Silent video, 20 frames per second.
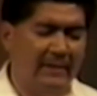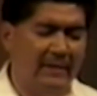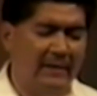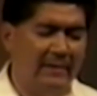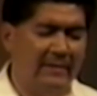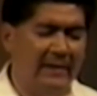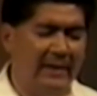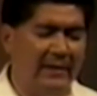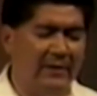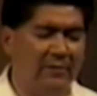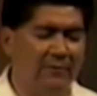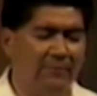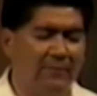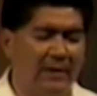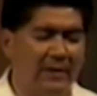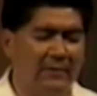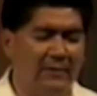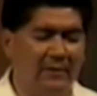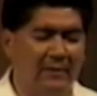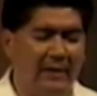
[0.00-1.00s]
I thank you,
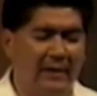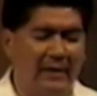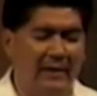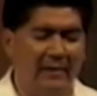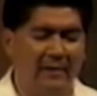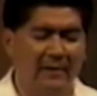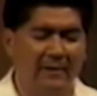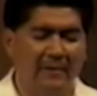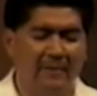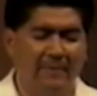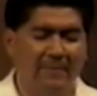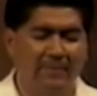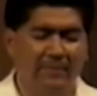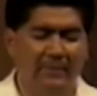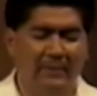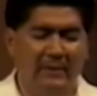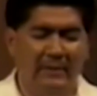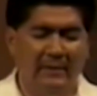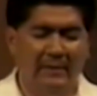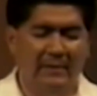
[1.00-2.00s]
Father, that
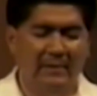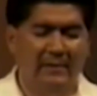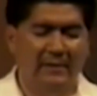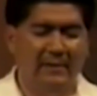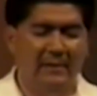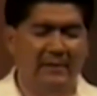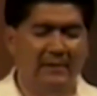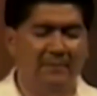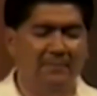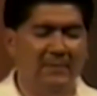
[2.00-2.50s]
in